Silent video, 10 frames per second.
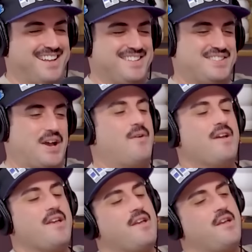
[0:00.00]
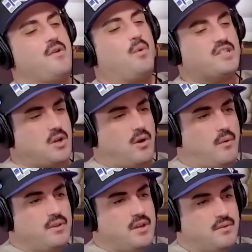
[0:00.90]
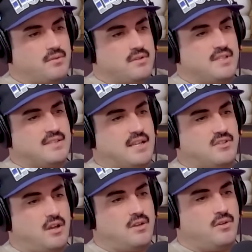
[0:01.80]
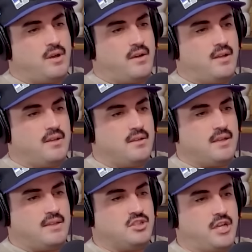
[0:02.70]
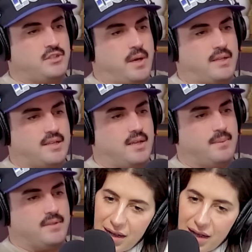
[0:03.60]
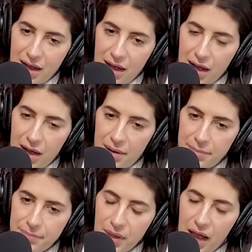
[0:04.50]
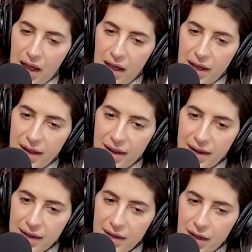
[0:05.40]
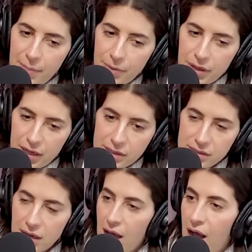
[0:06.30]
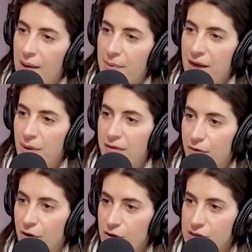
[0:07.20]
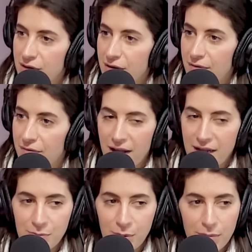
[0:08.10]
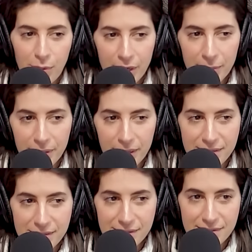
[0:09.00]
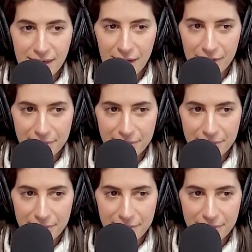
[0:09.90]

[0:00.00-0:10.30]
so what's going on with you since I saw you uh, at the J Train taping? Um, I a couple things. I made my first Facebook Marketplace sale.